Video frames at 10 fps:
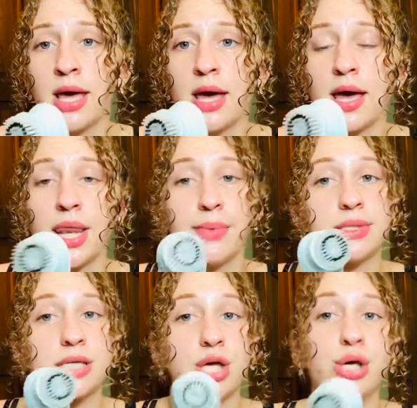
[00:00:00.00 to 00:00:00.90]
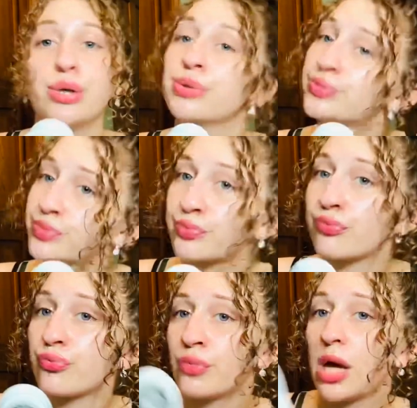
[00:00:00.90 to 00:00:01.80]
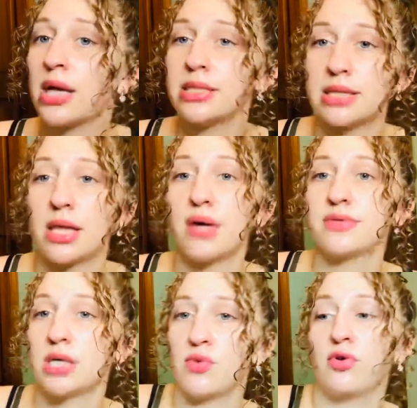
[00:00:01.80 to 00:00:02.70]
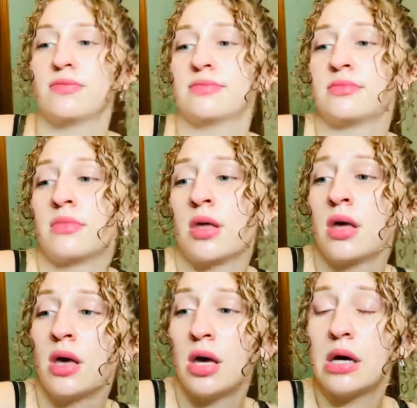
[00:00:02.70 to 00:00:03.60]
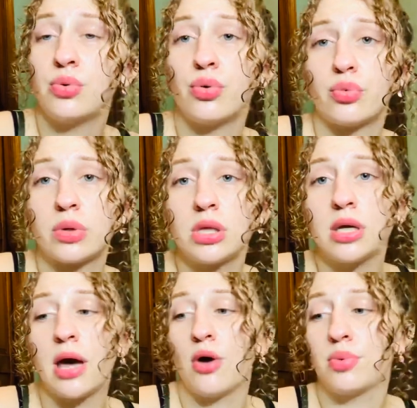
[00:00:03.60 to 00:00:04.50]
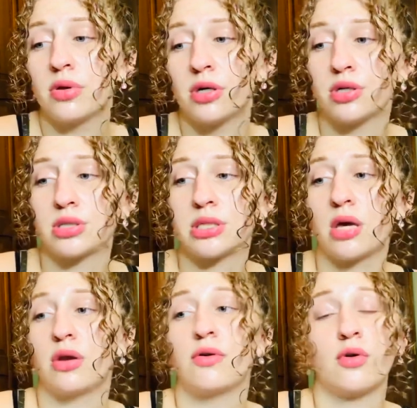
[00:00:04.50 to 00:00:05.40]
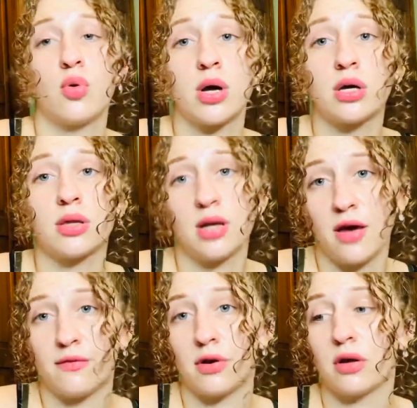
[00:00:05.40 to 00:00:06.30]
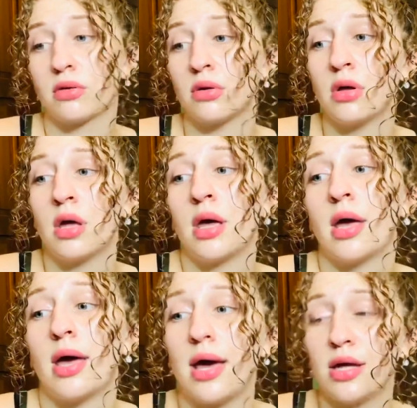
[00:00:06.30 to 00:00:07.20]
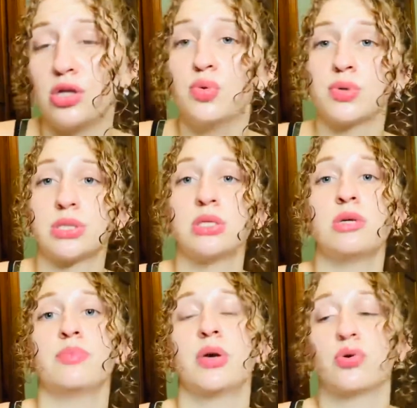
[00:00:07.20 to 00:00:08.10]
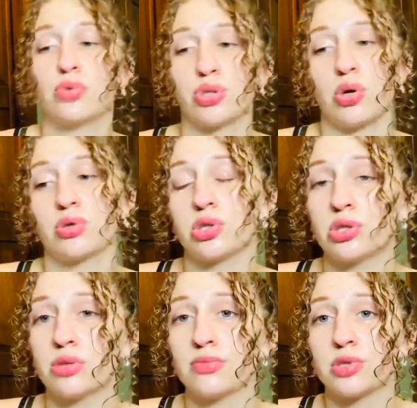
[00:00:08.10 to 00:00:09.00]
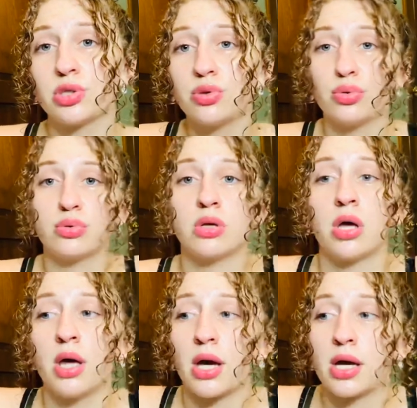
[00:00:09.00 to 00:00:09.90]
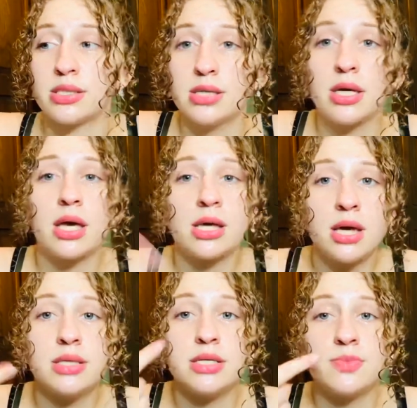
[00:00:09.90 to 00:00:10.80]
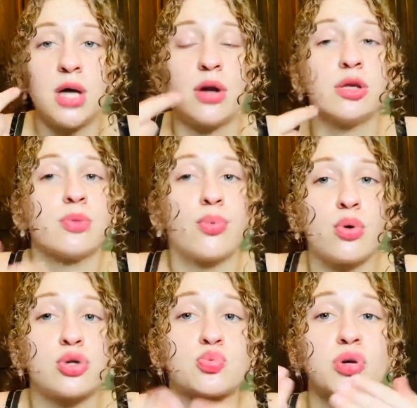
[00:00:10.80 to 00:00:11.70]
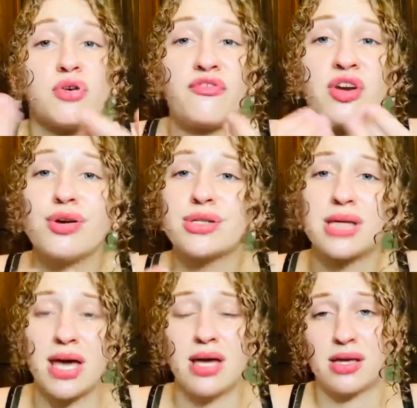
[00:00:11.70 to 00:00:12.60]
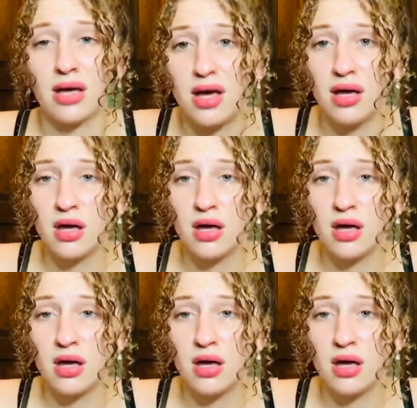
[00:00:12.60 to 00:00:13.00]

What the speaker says: and let me tell you, it is a lifesaver. It will really help clear your skin quicker than ever, and you will see big results soon, because it can get deep down into pores where your fingers can't get.